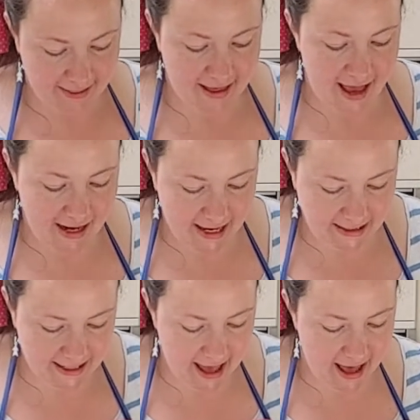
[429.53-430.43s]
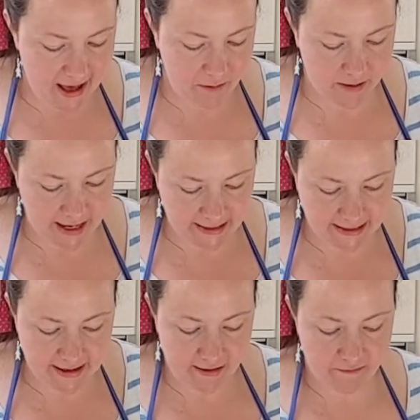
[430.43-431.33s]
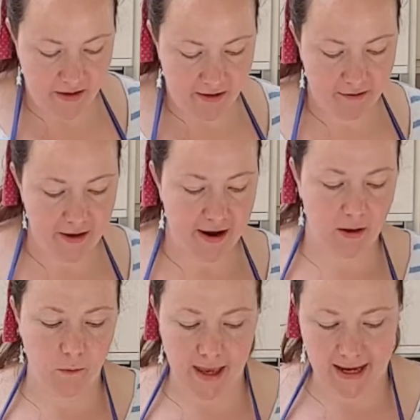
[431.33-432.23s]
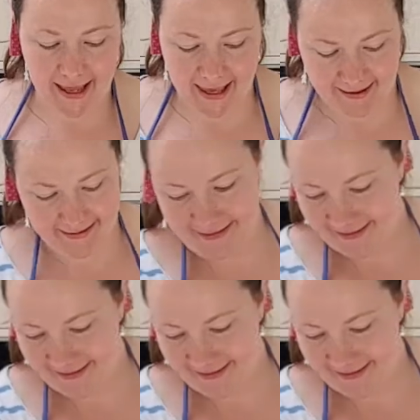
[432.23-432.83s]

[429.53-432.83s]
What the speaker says: That is how it's done very, very quickly.